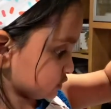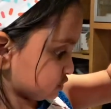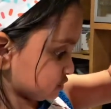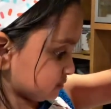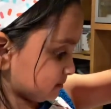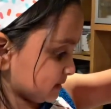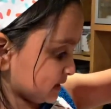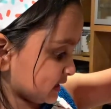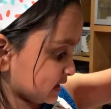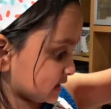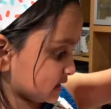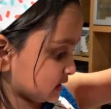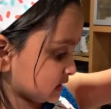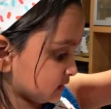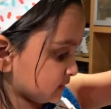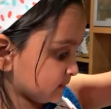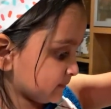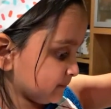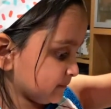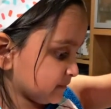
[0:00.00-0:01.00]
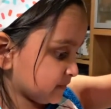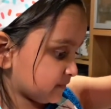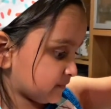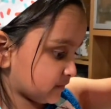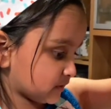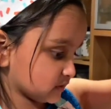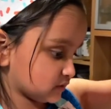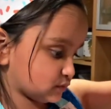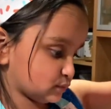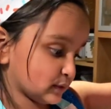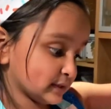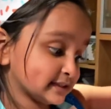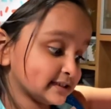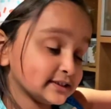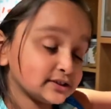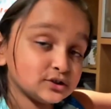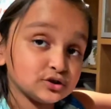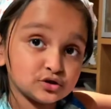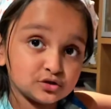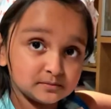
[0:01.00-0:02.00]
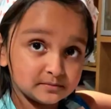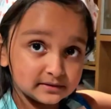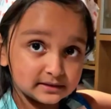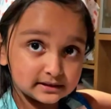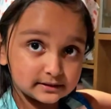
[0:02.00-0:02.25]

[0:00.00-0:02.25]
to bake it for 22